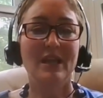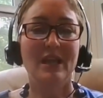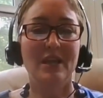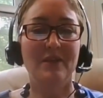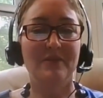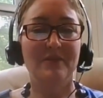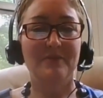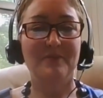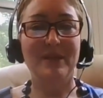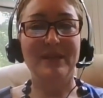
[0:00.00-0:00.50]

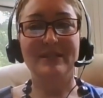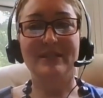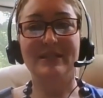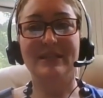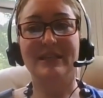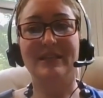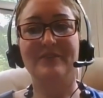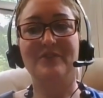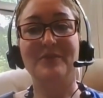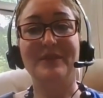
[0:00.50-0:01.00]
it would
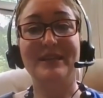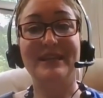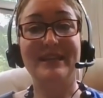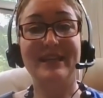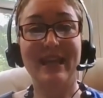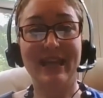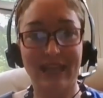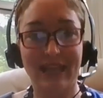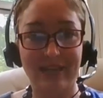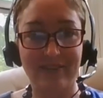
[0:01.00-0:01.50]
basically give you a
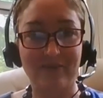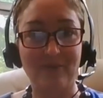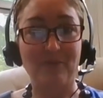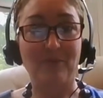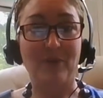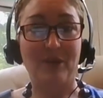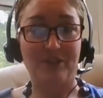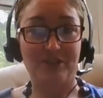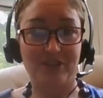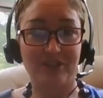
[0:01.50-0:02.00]
negative
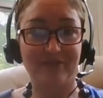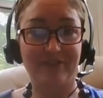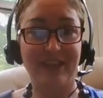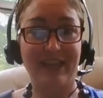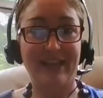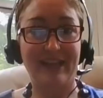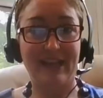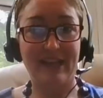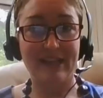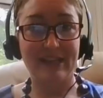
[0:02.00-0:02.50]
impression of
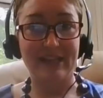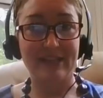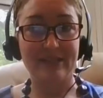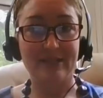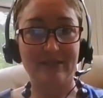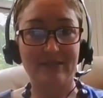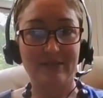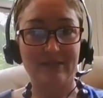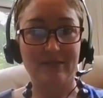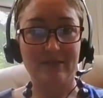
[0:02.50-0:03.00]
Kay
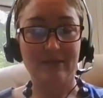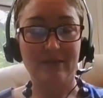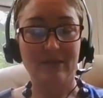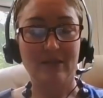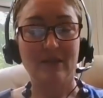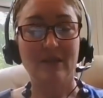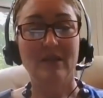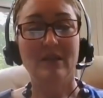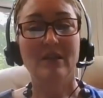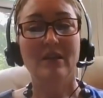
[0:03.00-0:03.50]
Hagan.
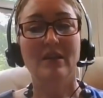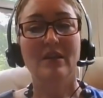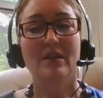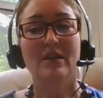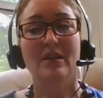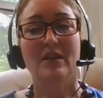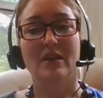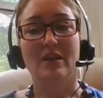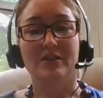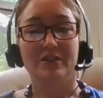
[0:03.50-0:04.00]

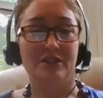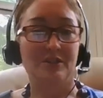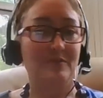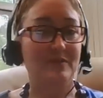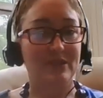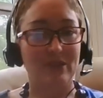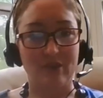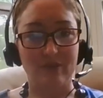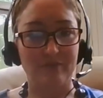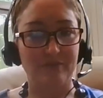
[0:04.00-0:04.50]
She
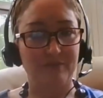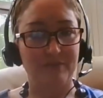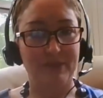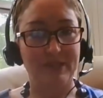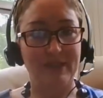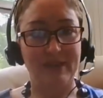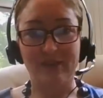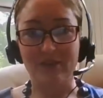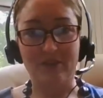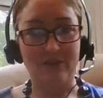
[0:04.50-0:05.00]
was our
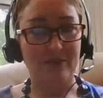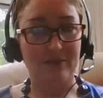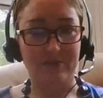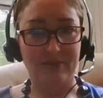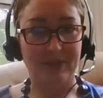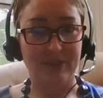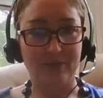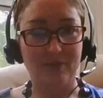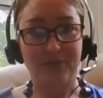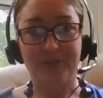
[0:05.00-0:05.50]
senator
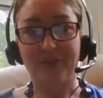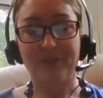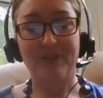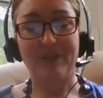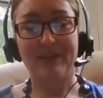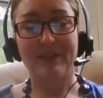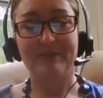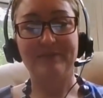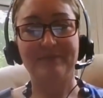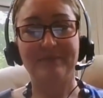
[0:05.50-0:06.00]
in North
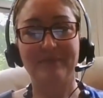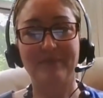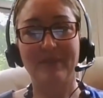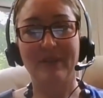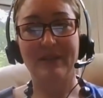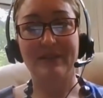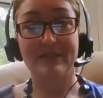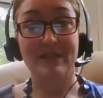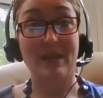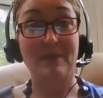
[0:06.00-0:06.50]
Carolina
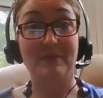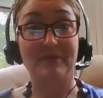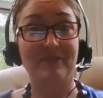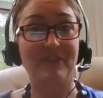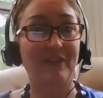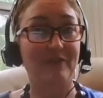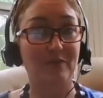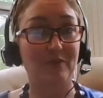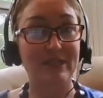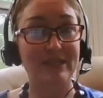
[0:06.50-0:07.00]
at a time when
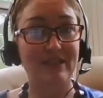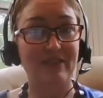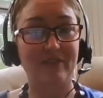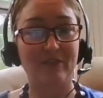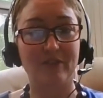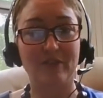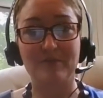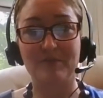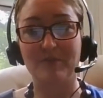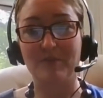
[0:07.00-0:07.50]
527
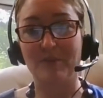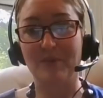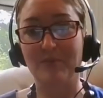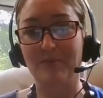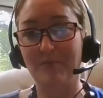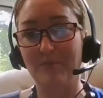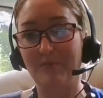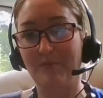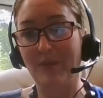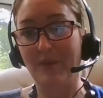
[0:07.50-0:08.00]
groups were
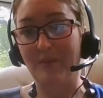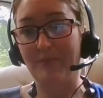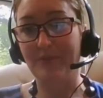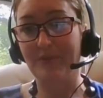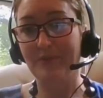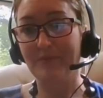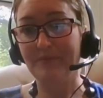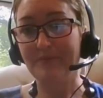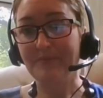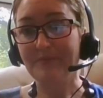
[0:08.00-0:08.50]

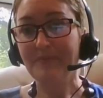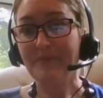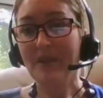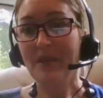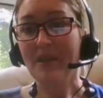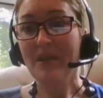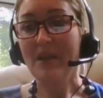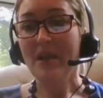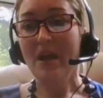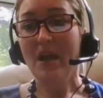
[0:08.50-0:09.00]
popular.
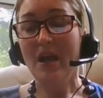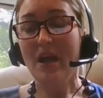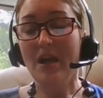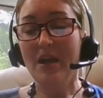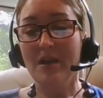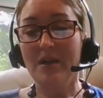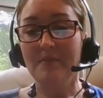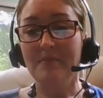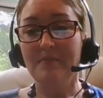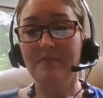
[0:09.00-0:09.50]

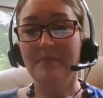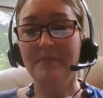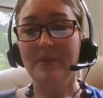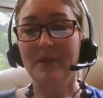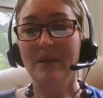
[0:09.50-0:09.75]
And